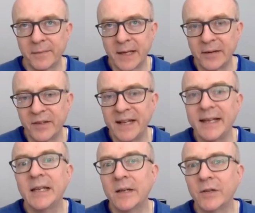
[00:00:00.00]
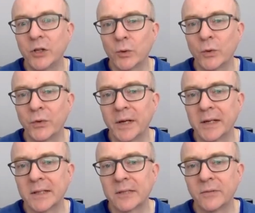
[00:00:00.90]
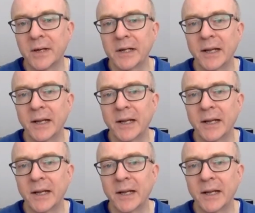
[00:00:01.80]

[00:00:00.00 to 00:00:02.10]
kind of the individual things, right?